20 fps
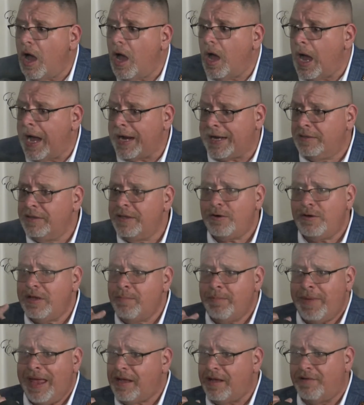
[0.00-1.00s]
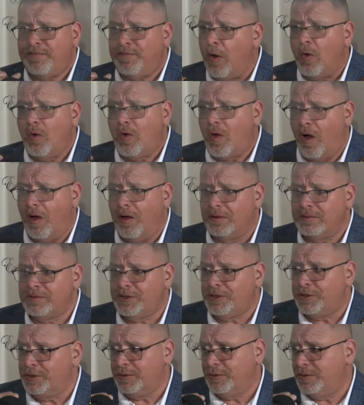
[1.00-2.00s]
I can literally make a phone call
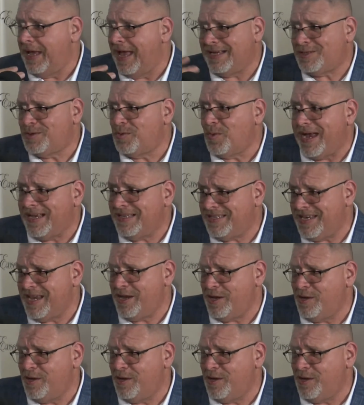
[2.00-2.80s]
to XYZ.